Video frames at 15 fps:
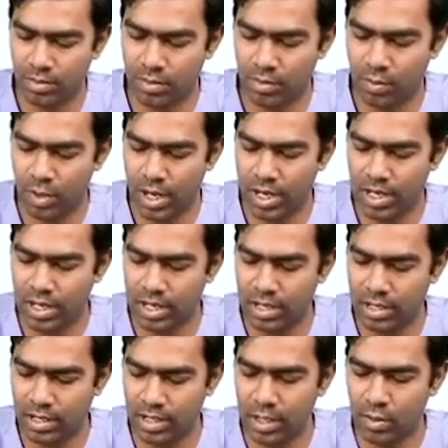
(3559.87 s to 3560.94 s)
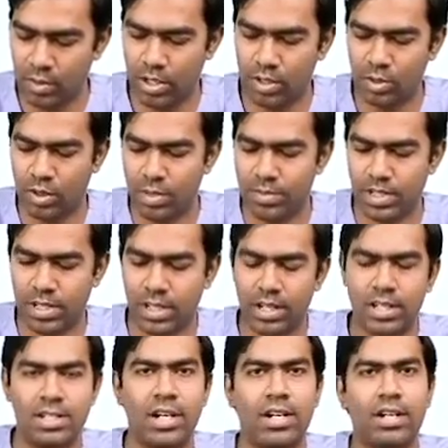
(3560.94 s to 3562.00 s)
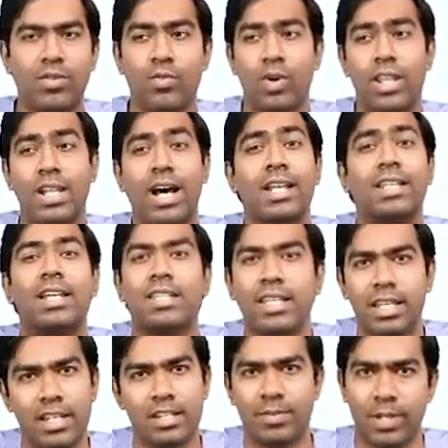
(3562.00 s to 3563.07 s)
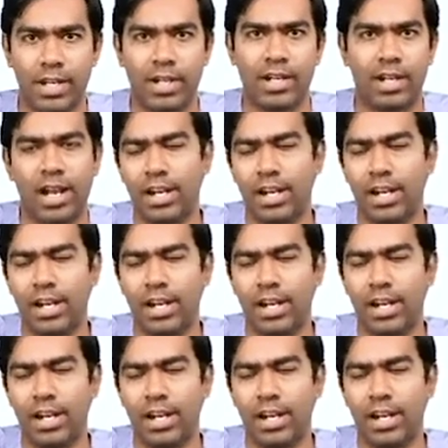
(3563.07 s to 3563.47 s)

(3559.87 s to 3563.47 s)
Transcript: why the urinary sodium is increased and what are the other theories behind it?